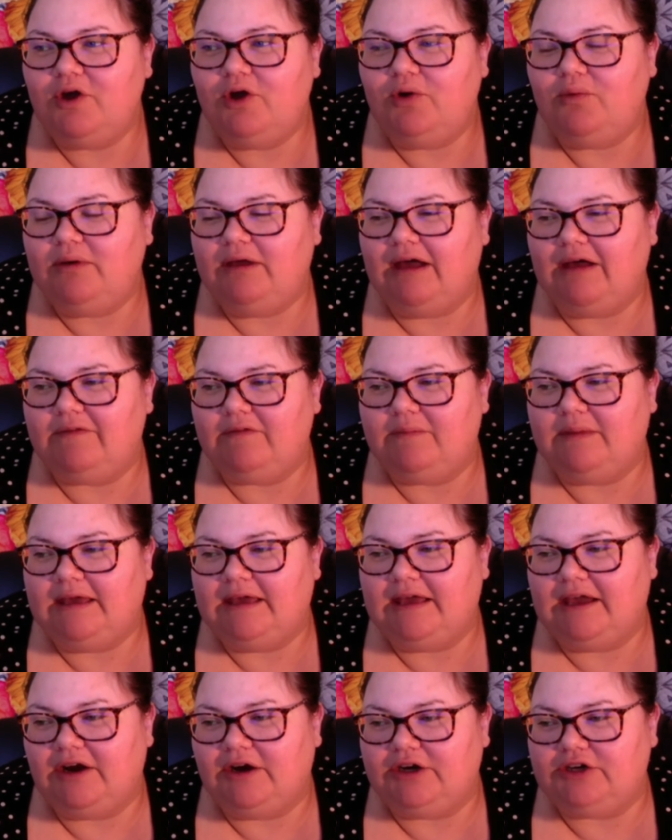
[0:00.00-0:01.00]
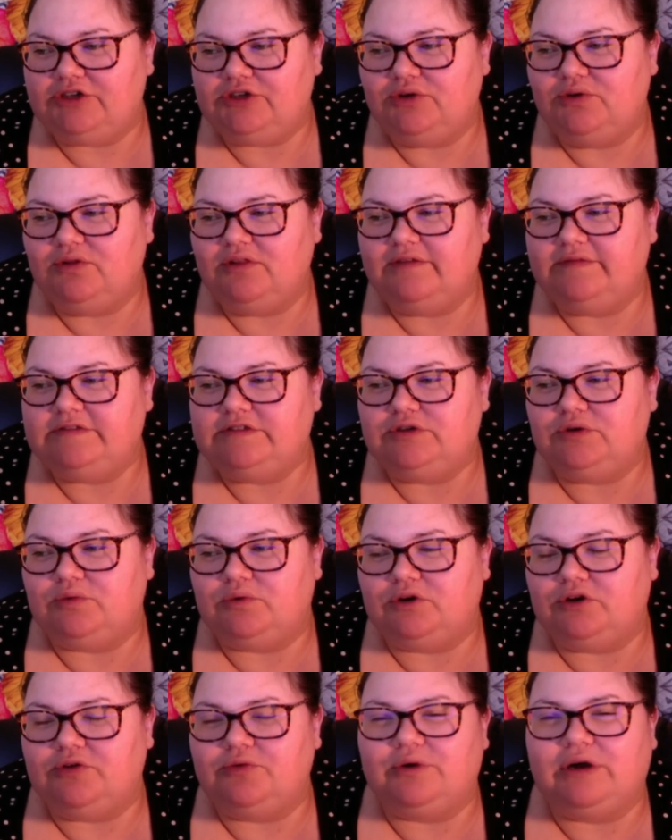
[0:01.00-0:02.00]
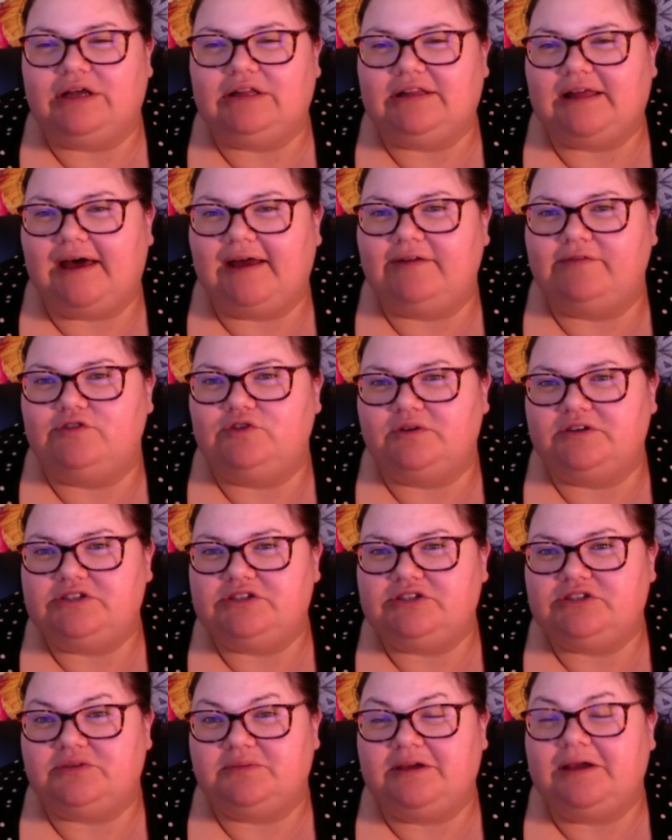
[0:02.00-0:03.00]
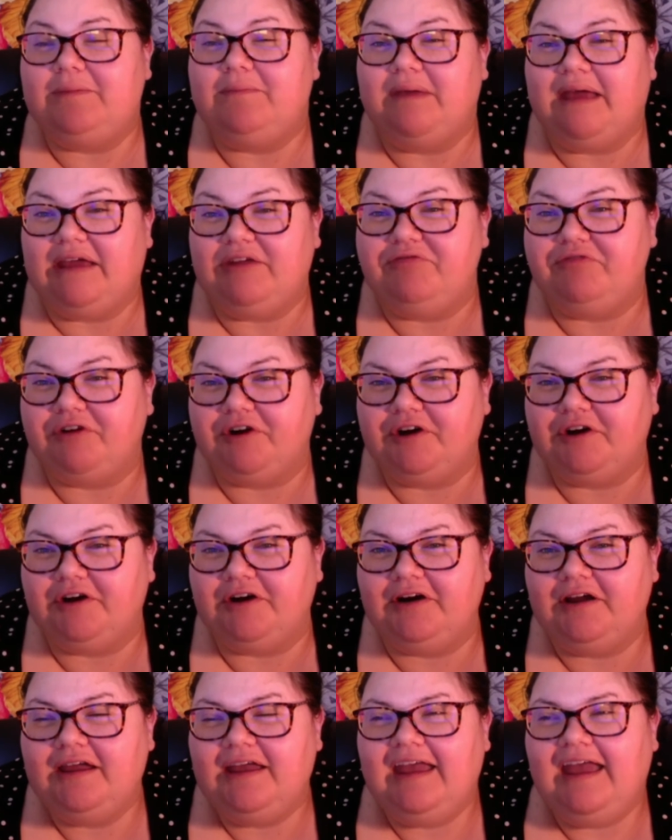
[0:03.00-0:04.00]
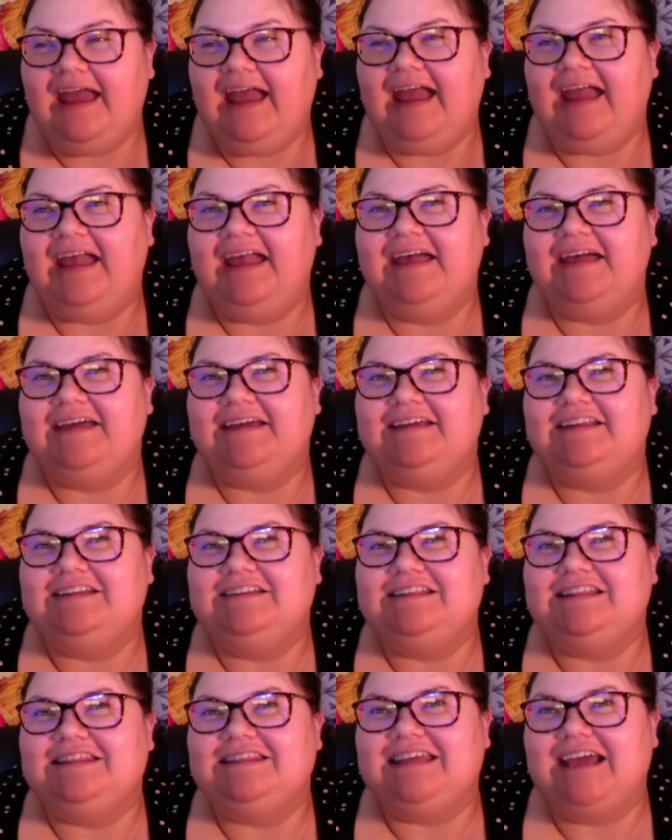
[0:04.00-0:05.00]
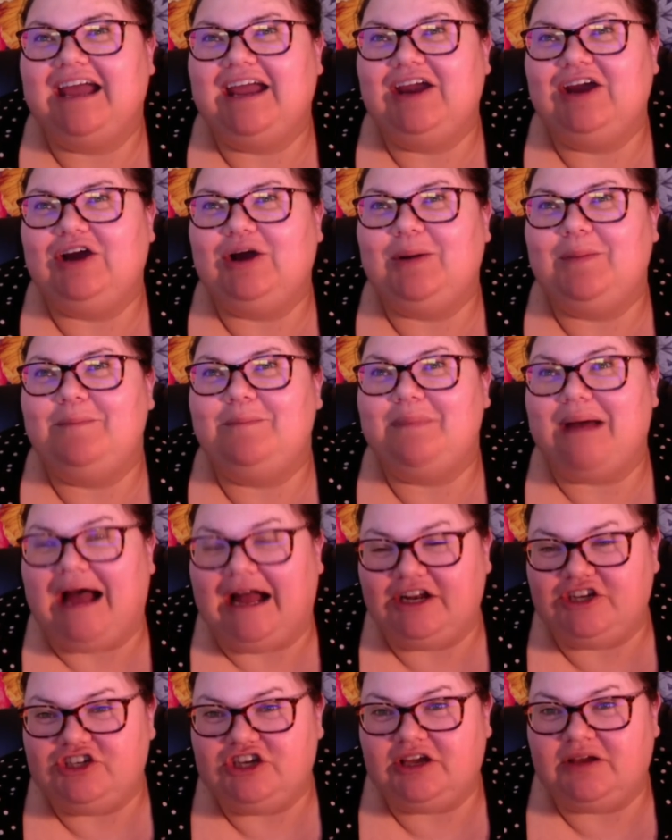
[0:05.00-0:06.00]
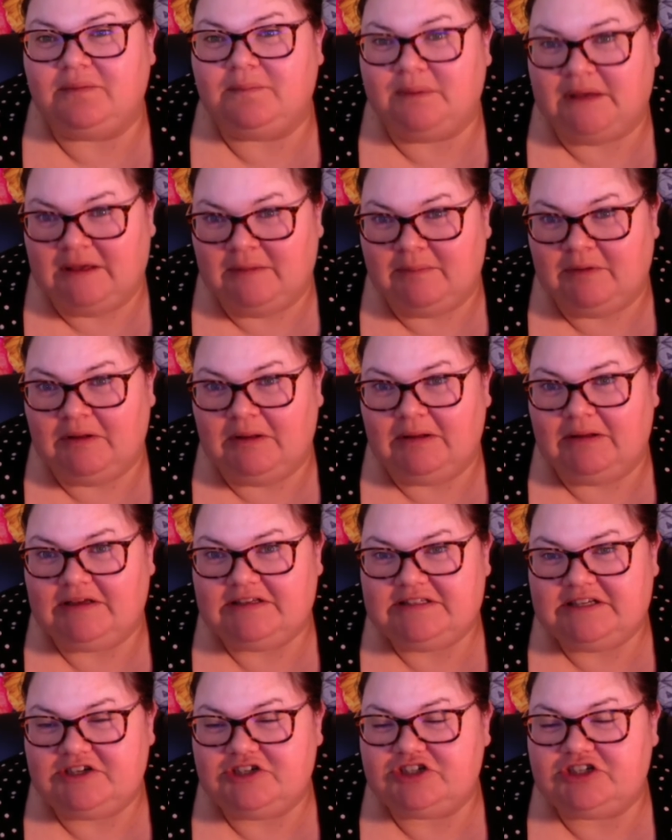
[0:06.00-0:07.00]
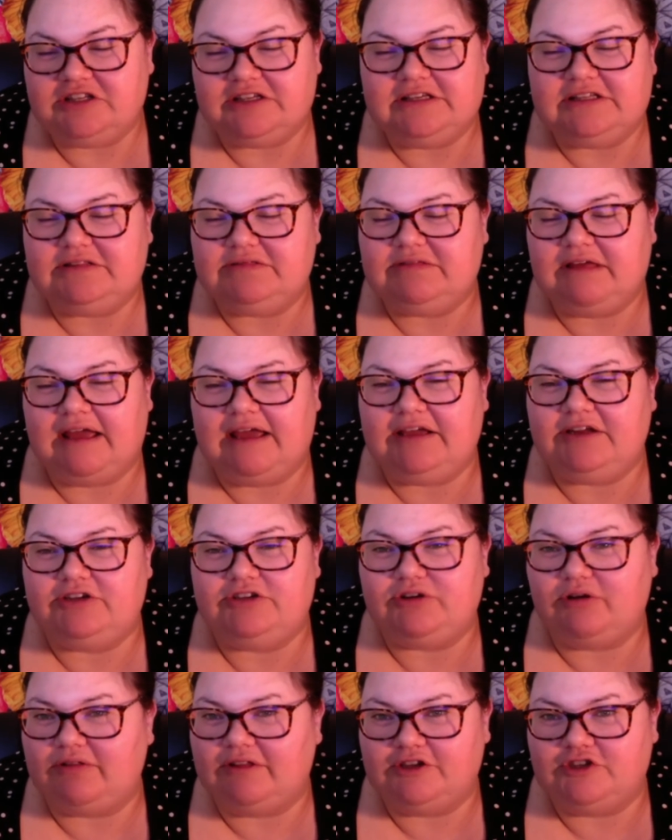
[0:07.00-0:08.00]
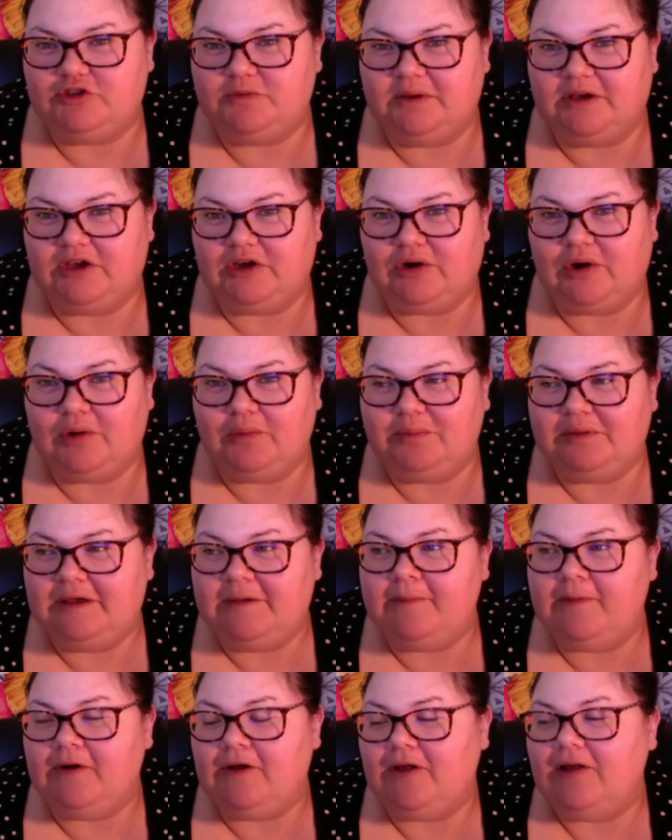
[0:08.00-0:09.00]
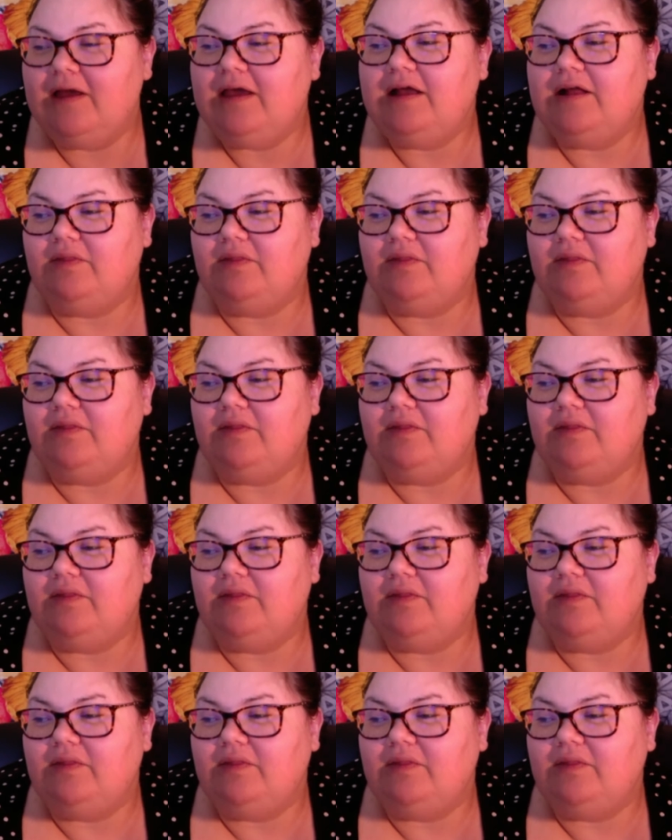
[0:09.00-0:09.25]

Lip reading: We have a main character who lives in a world where a lot of choices are being made for her, and they are matching people. Essentially, they don't let you pick your own people.